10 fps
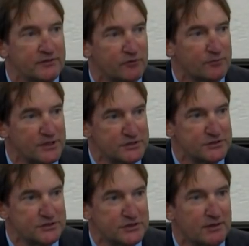the
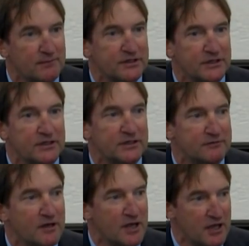information is coming in
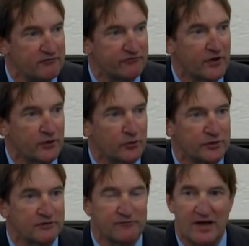and, and
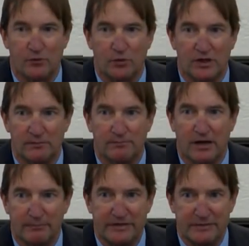funneled and evaluated
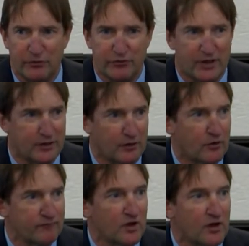by people that
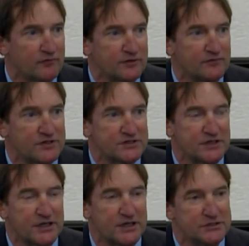are involved in the
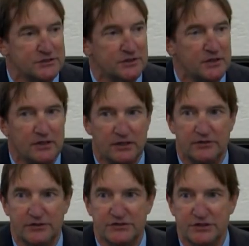investigation.
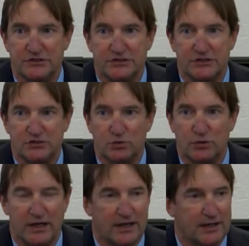In this instance,
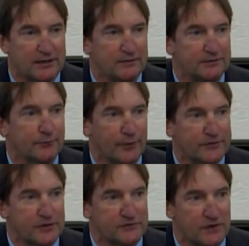we had you know,
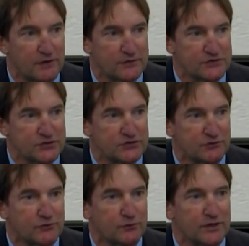a terrorist
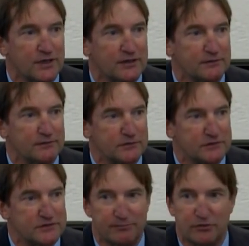center, we
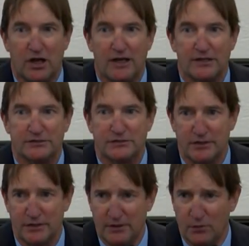had tip lines,
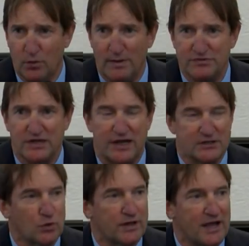
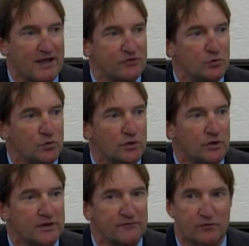websites, what have you,
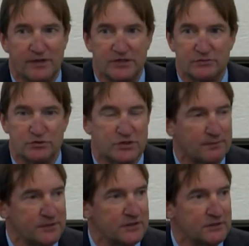where information was
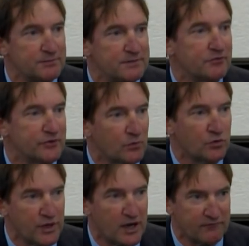coming in to people that
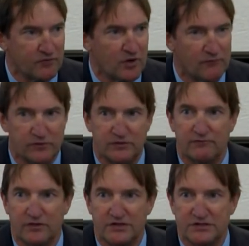were not involved in the
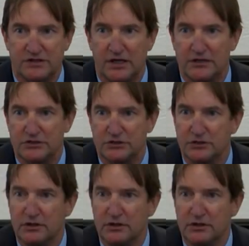investigation.